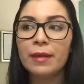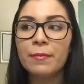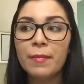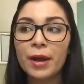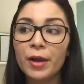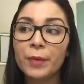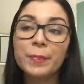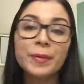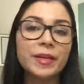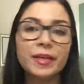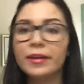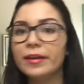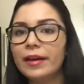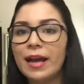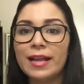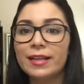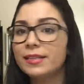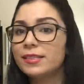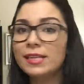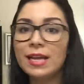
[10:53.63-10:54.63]
In my opinion,
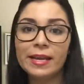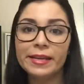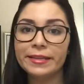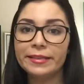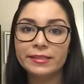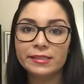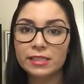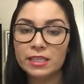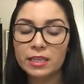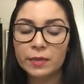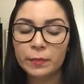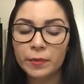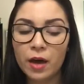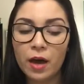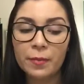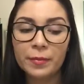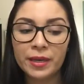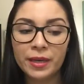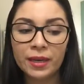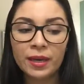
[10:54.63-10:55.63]
at least I didn't see them
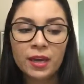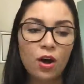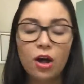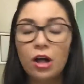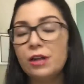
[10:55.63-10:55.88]
coming.